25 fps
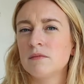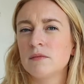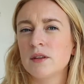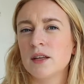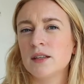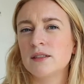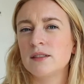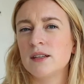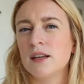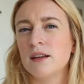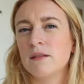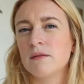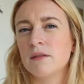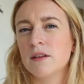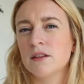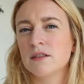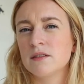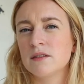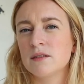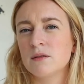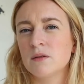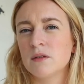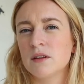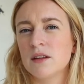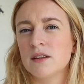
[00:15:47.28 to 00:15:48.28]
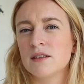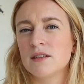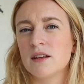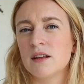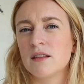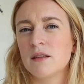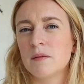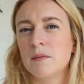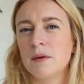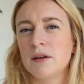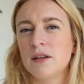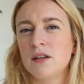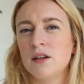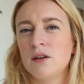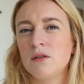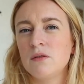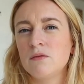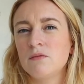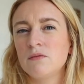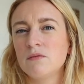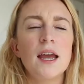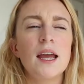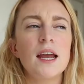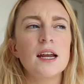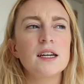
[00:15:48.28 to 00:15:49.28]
That's it. That's all that's on the menu.